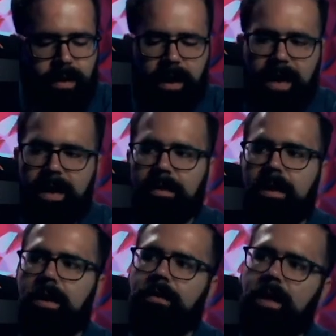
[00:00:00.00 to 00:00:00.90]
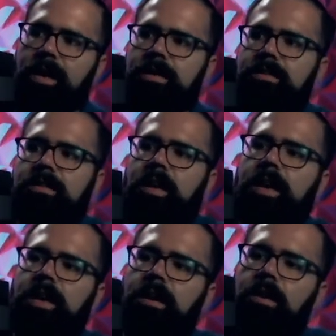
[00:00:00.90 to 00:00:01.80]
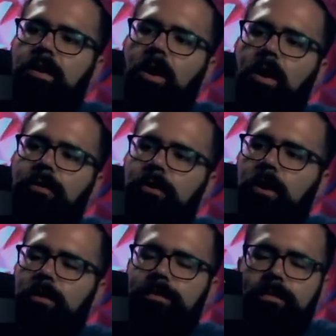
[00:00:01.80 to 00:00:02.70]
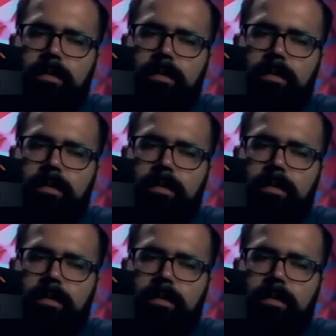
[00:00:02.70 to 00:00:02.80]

And that is a call flow.